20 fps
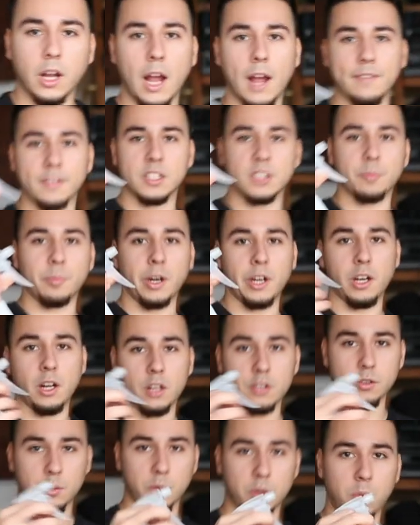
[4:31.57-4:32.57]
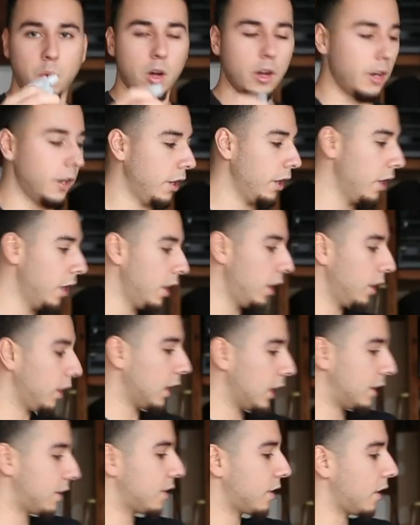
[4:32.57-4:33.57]
I have a spray nozzle with water.
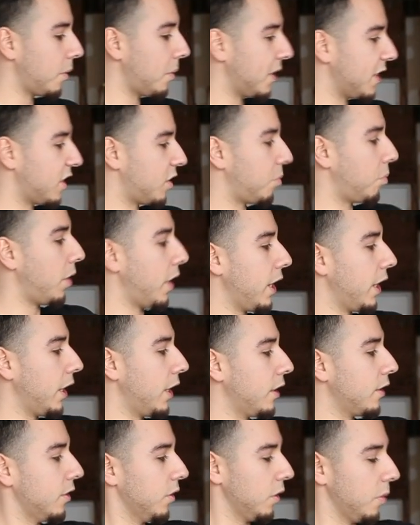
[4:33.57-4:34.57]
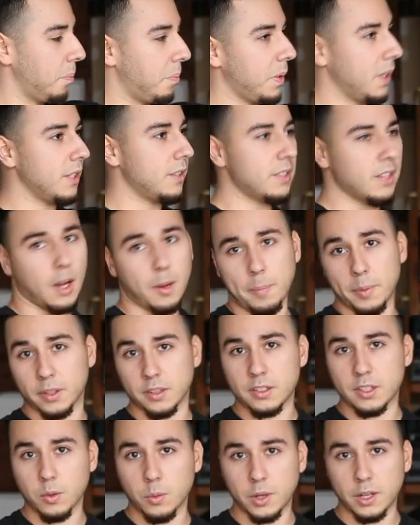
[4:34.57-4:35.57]
Let's start by spraying it so it beads up
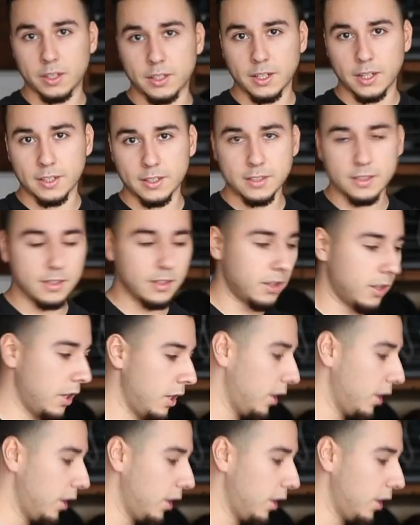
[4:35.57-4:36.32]
and see what it does.